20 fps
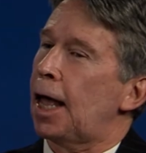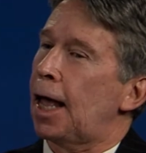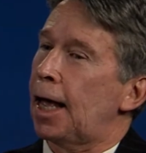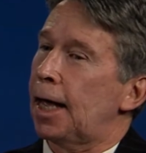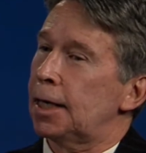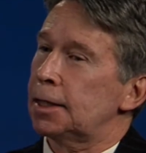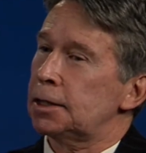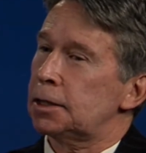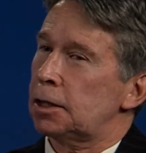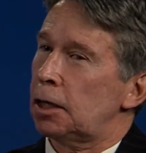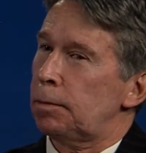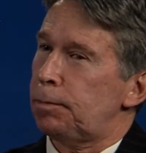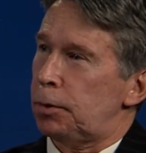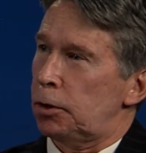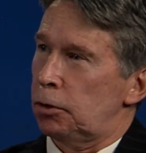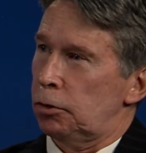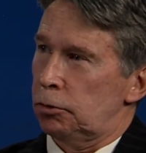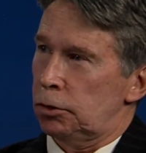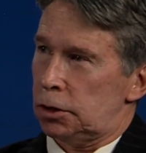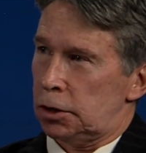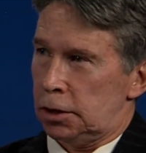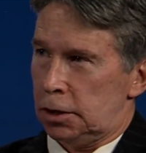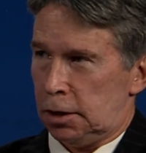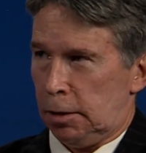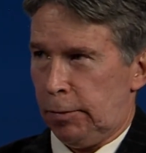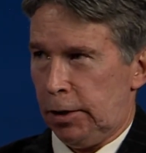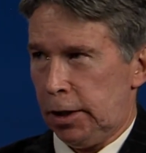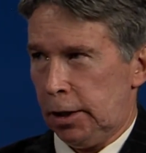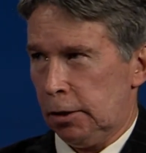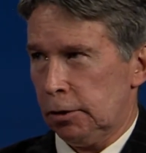as opposed to
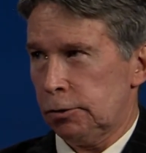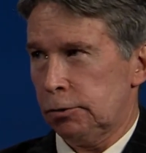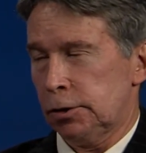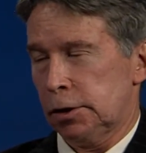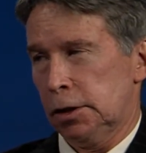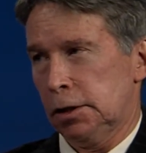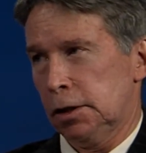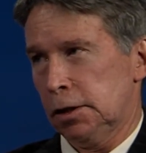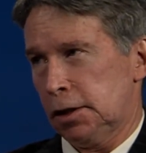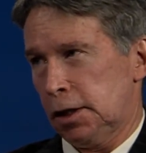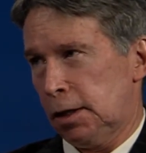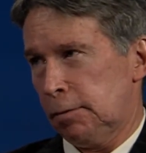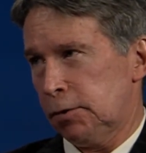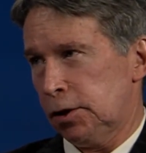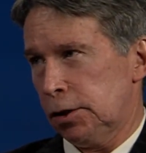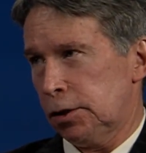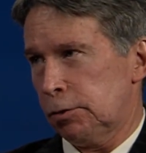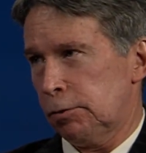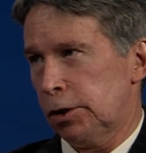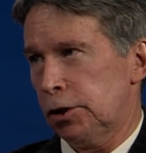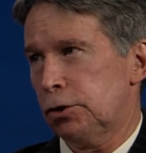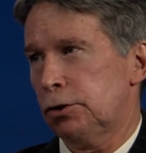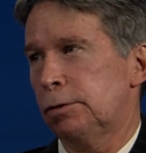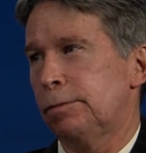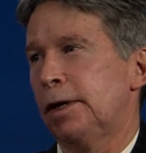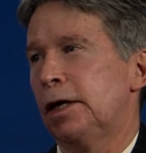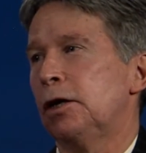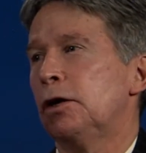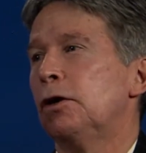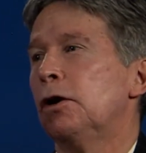somebody else who's in the same situation who
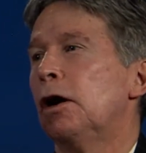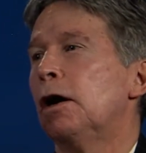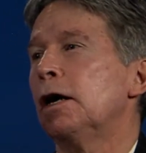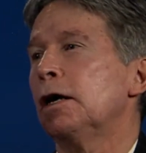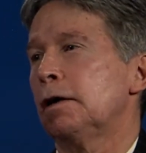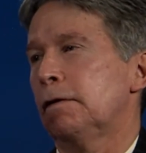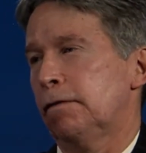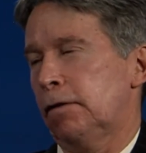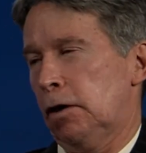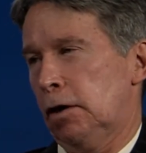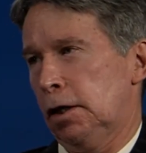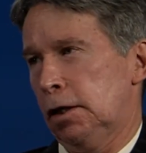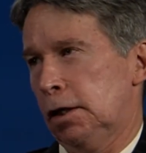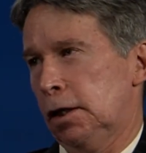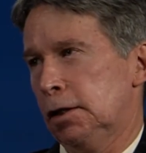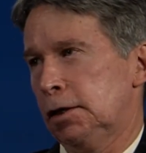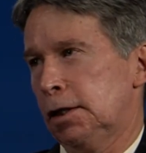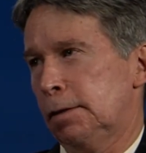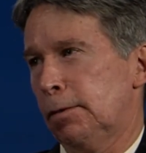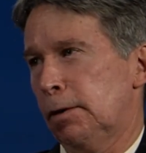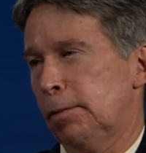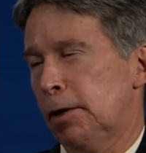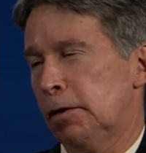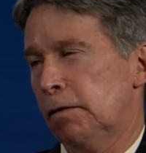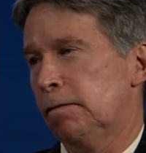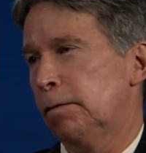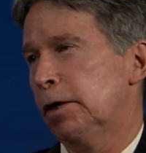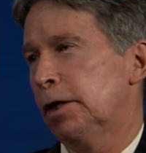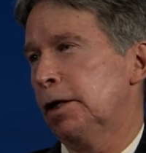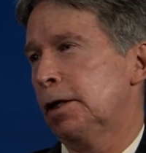may not have gotten that same amount
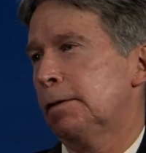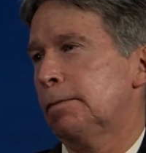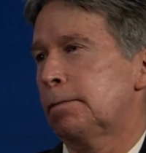of money.